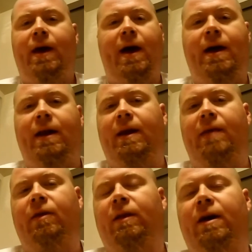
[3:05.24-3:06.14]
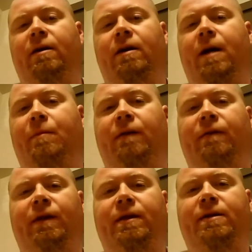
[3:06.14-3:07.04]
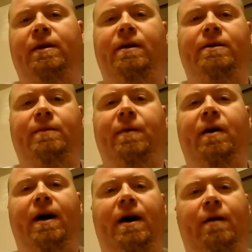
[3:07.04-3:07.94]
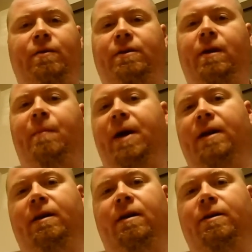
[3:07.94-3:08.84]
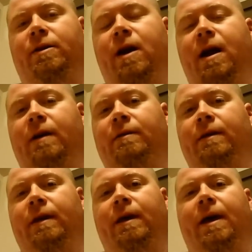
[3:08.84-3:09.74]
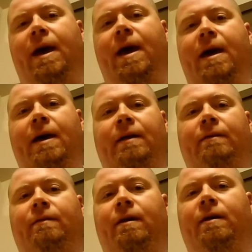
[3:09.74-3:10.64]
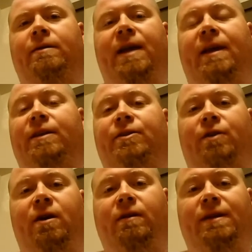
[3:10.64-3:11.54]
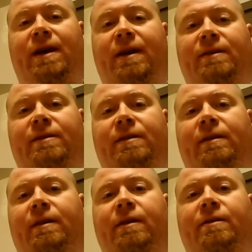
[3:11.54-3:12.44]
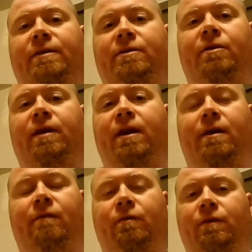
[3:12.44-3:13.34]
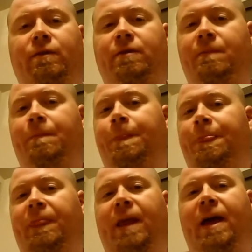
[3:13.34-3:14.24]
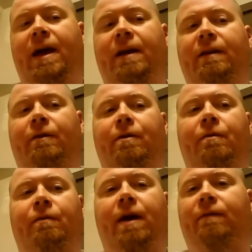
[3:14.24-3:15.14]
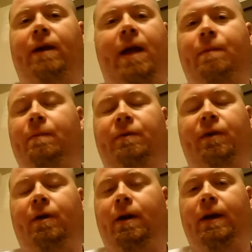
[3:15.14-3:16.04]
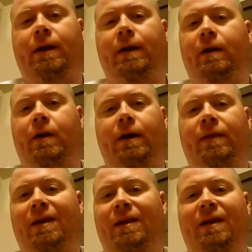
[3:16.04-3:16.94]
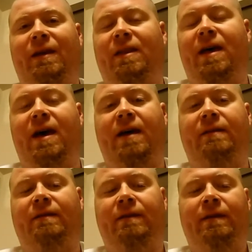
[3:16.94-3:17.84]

And in the letter, I briefly discuss about how I was on a pain contract and taking drug tests at certain intervals, and never came up dirty or anything like that.